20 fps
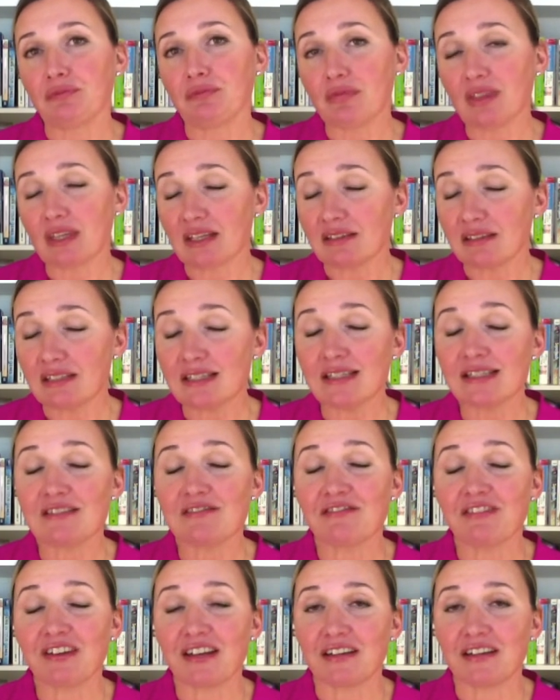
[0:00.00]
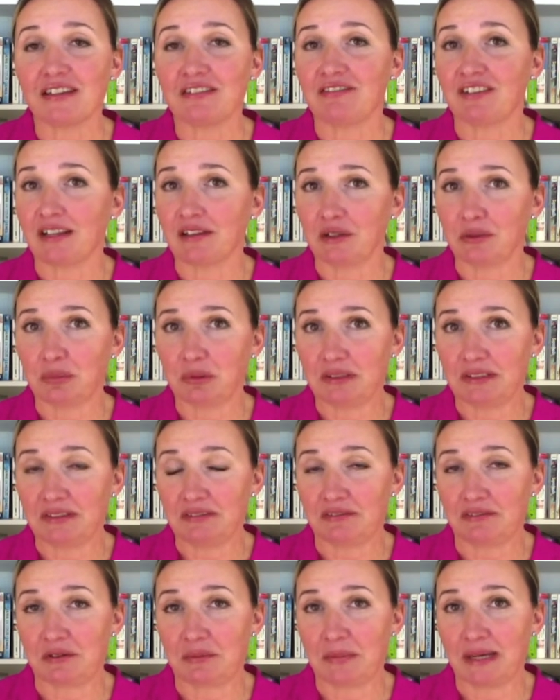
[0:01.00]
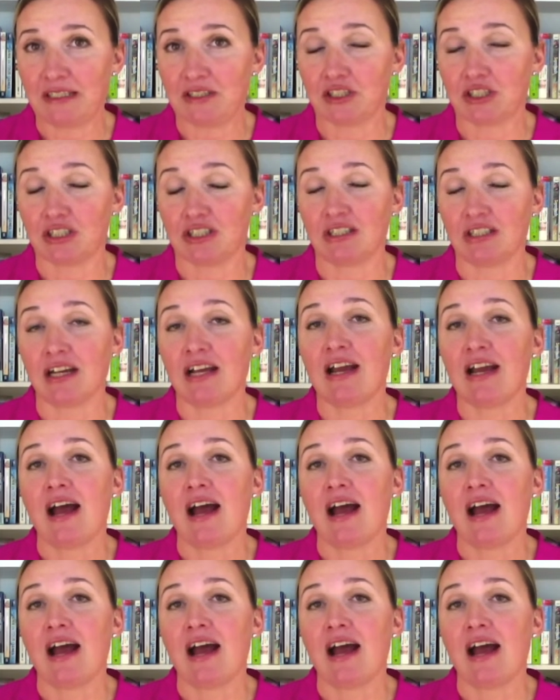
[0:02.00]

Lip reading: this is very valuable information.